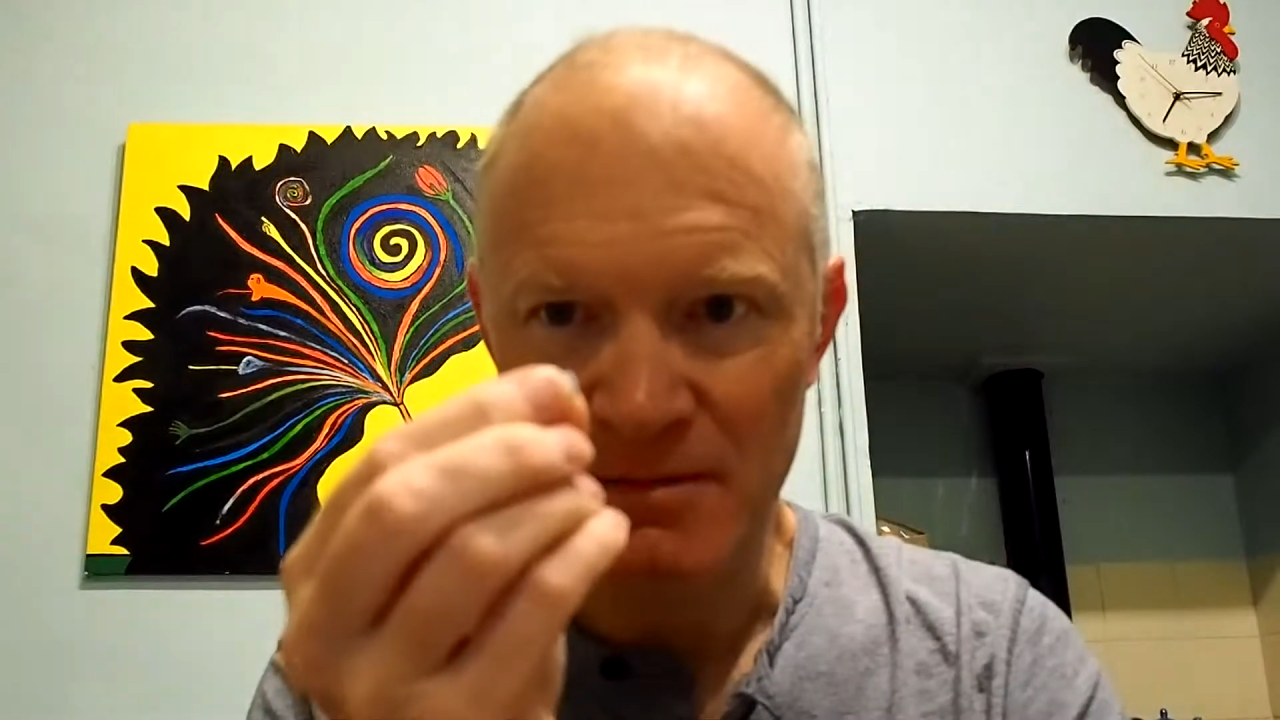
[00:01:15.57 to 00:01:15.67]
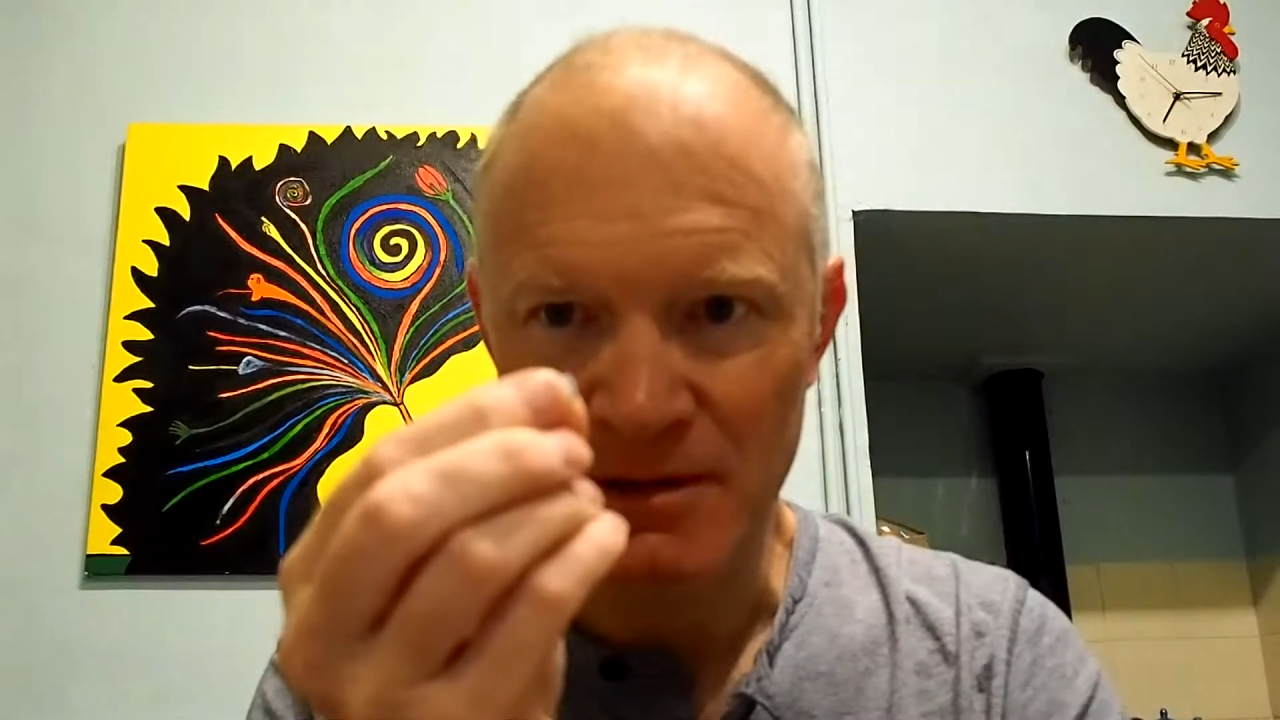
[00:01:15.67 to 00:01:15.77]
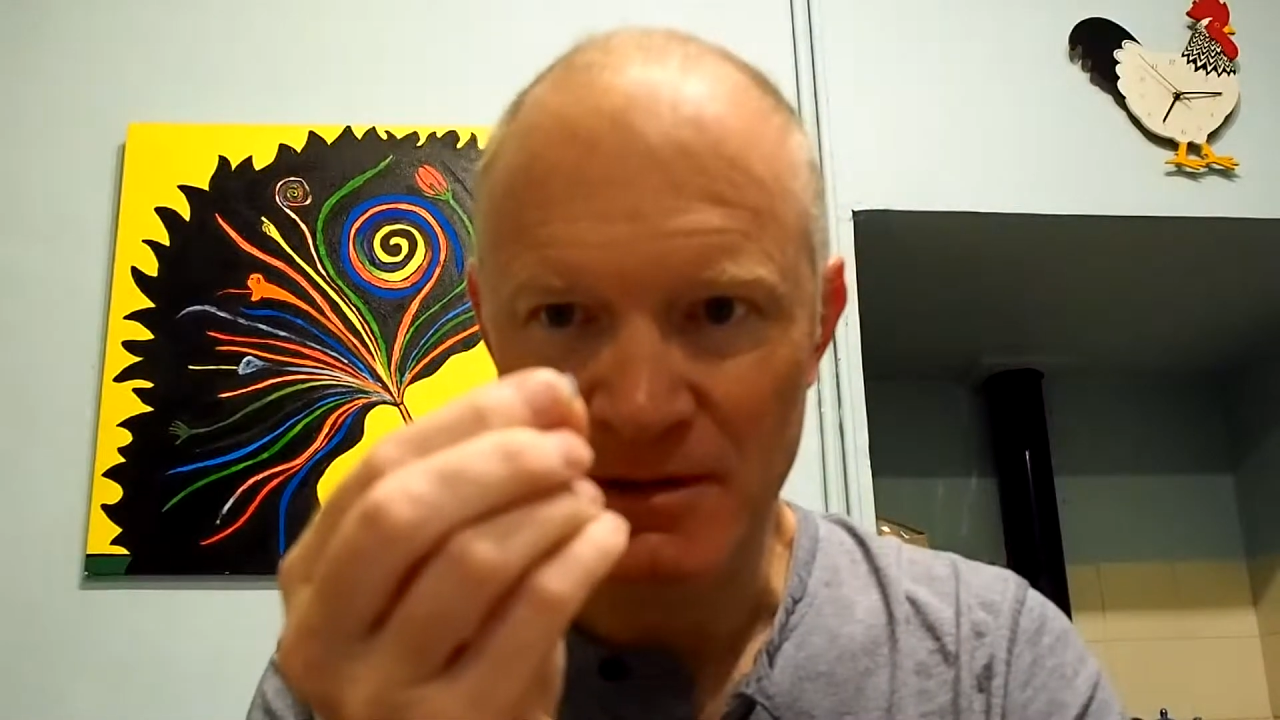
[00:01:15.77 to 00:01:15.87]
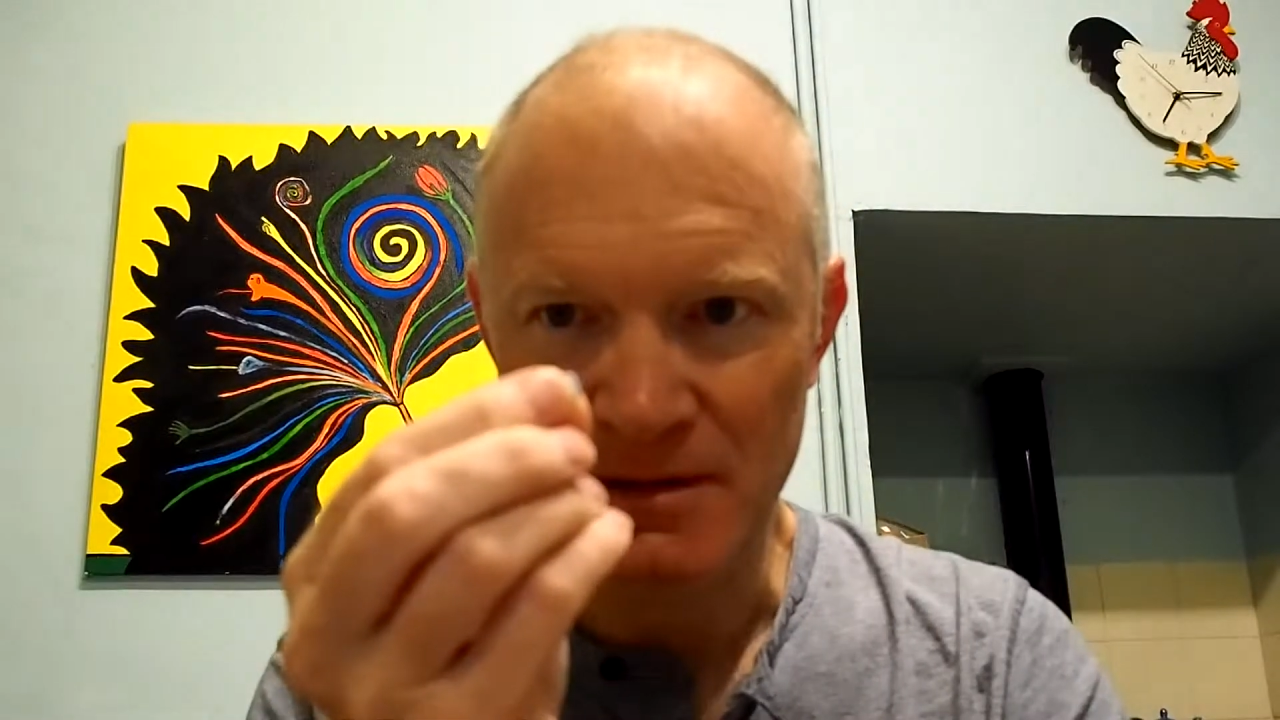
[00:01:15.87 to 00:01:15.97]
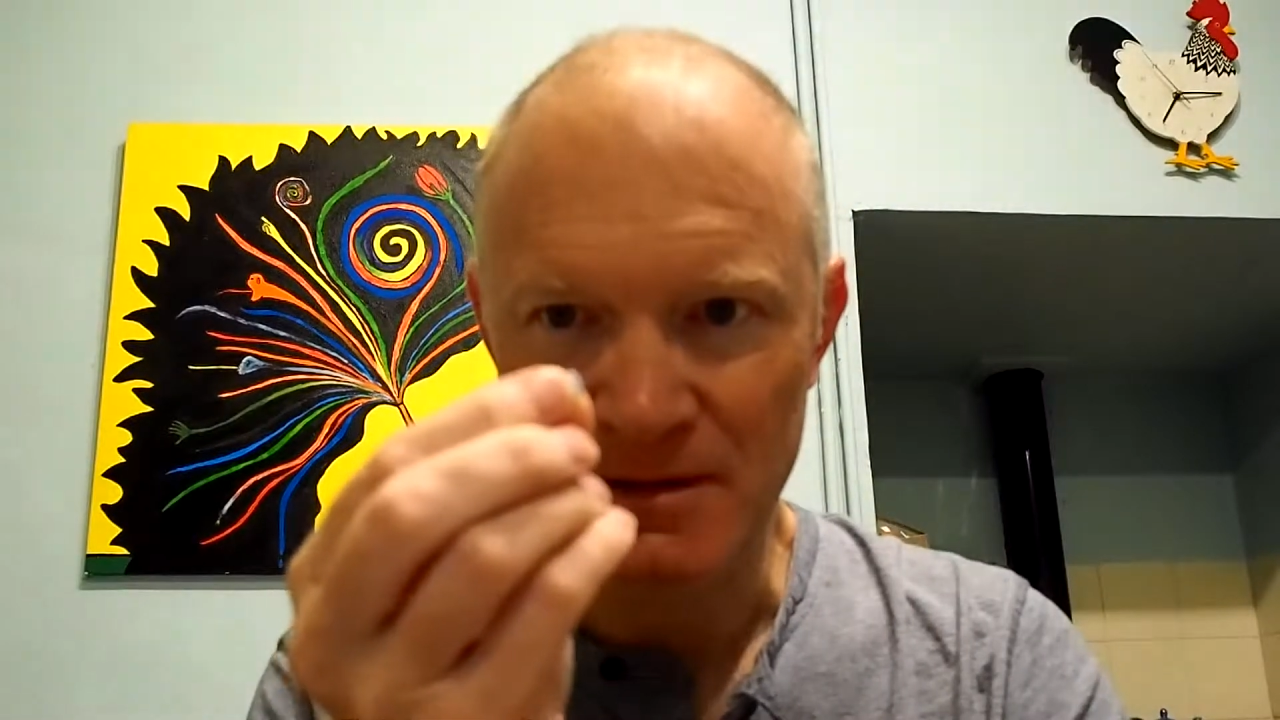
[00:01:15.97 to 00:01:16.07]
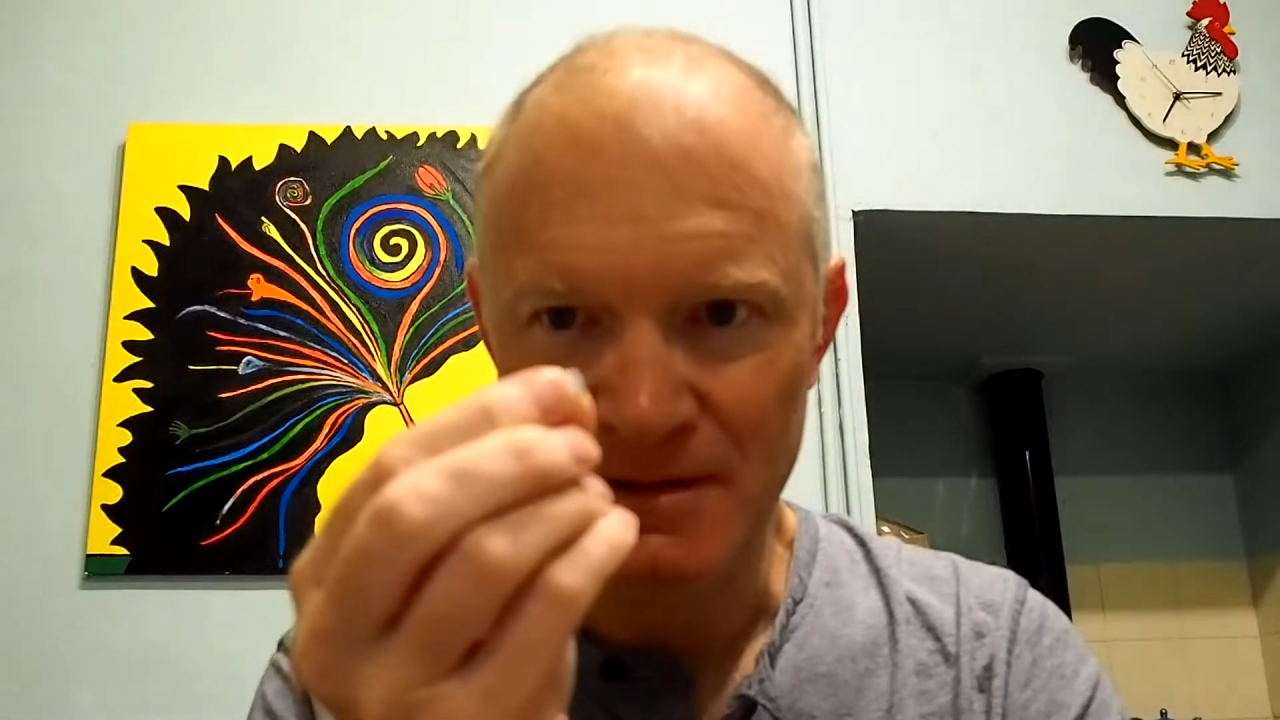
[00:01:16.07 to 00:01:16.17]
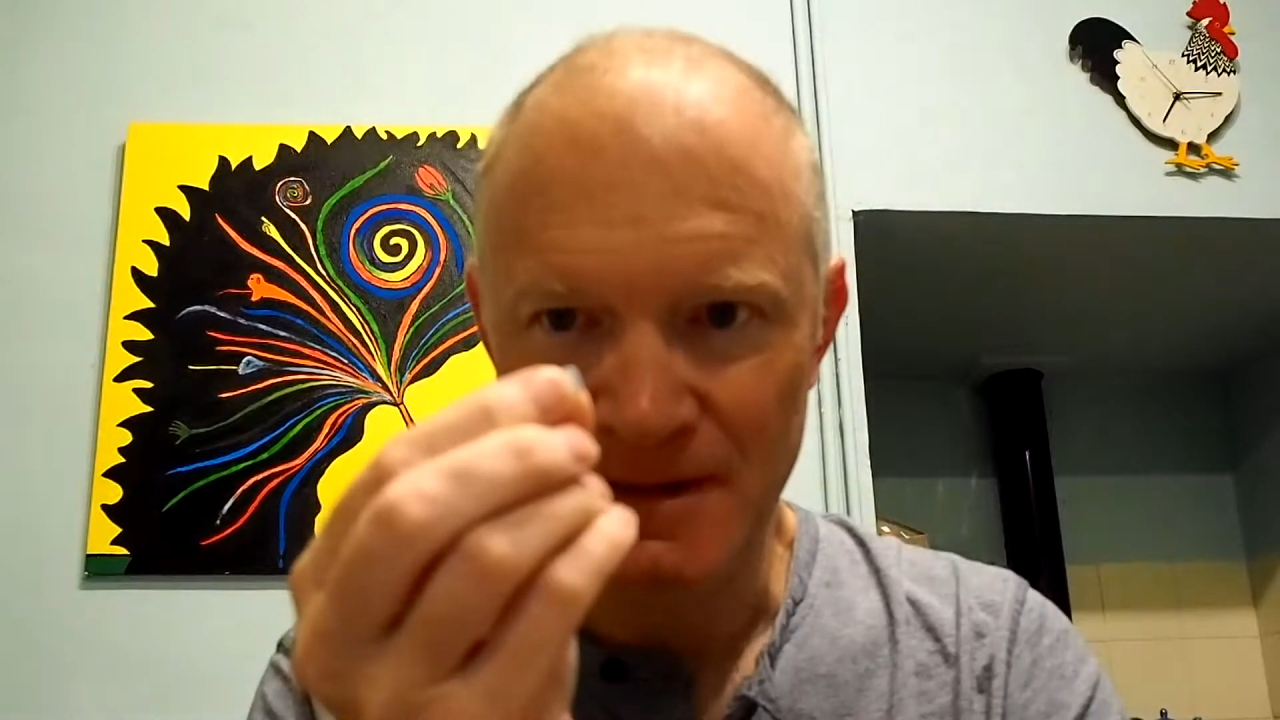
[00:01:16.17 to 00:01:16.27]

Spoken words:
pill.